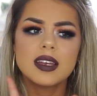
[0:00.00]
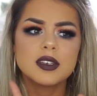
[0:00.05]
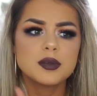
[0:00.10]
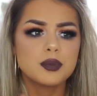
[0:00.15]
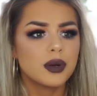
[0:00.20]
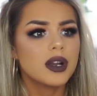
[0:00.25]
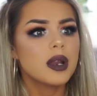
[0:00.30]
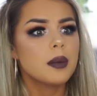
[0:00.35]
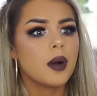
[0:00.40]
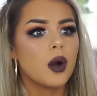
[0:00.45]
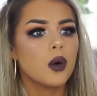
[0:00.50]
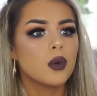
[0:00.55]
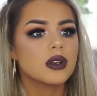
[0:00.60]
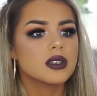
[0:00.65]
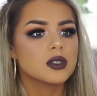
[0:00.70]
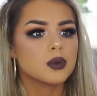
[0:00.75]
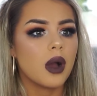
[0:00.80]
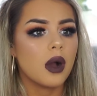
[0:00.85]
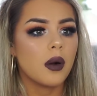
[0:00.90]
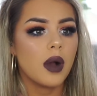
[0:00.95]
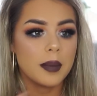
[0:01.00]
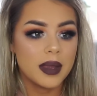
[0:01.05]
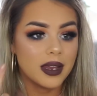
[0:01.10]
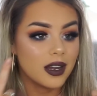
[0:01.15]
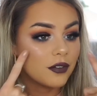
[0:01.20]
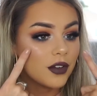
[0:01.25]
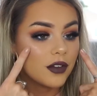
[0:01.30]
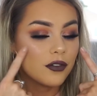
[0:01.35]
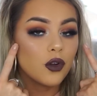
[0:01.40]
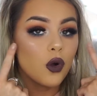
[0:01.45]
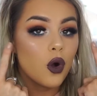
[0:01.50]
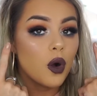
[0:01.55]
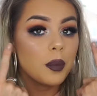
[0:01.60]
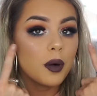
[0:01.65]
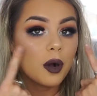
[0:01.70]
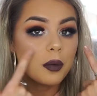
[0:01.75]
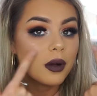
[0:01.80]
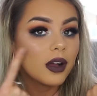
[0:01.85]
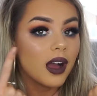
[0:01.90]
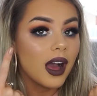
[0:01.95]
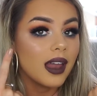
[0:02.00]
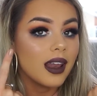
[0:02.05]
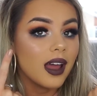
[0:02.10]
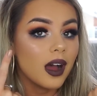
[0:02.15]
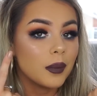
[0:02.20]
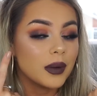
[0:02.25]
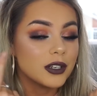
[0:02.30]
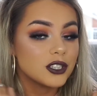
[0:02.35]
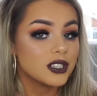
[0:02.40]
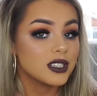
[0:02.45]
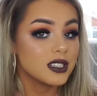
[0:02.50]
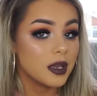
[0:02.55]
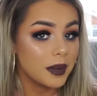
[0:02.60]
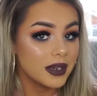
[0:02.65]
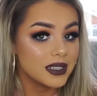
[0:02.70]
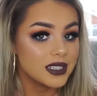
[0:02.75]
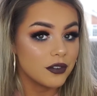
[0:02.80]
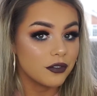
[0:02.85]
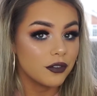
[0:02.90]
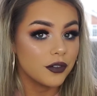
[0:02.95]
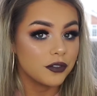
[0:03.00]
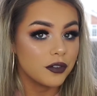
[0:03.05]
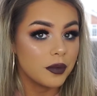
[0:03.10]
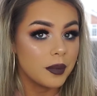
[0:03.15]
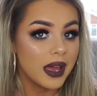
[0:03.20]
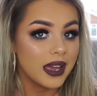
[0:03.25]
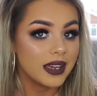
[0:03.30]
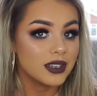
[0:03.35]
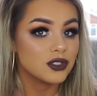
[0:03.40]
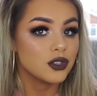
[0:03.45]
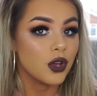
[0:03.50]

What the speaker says: It's pretty bold as well. I mean, I've even got a pop of color, which is something different for me.